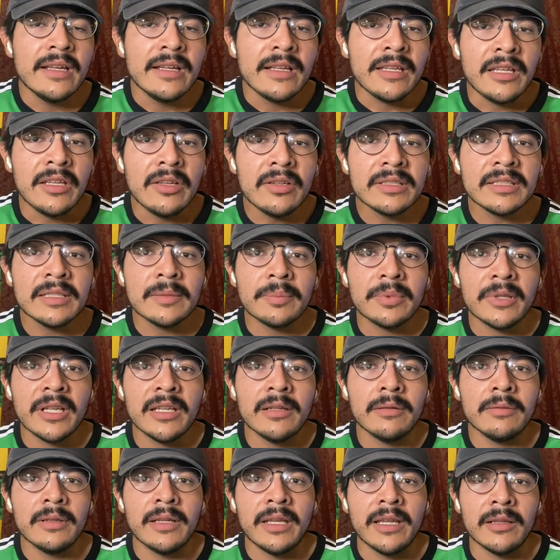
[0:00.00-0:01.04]
he used to play
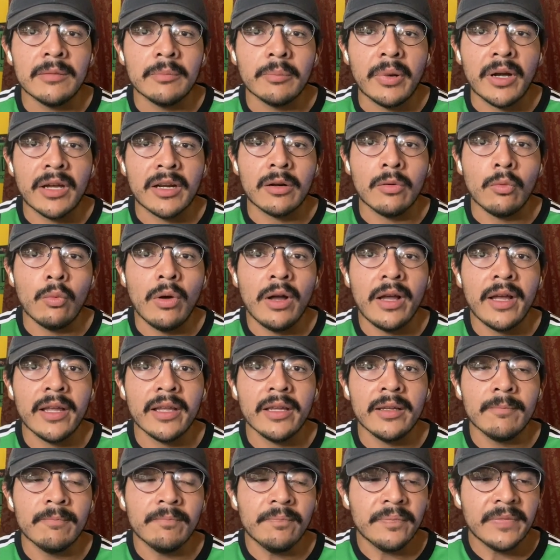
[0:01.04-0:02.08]
in
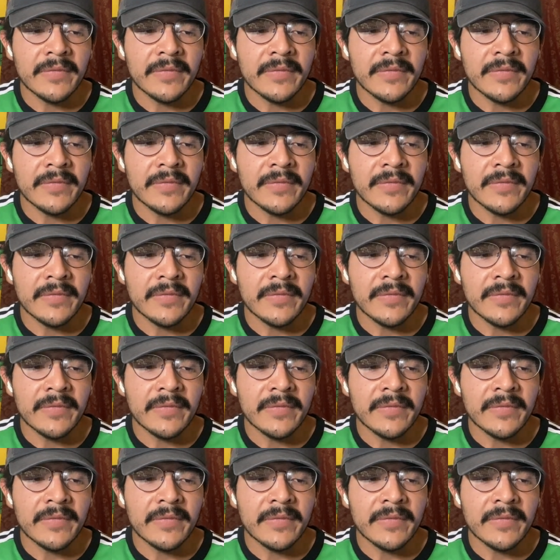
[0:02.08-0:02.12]
Paraguay.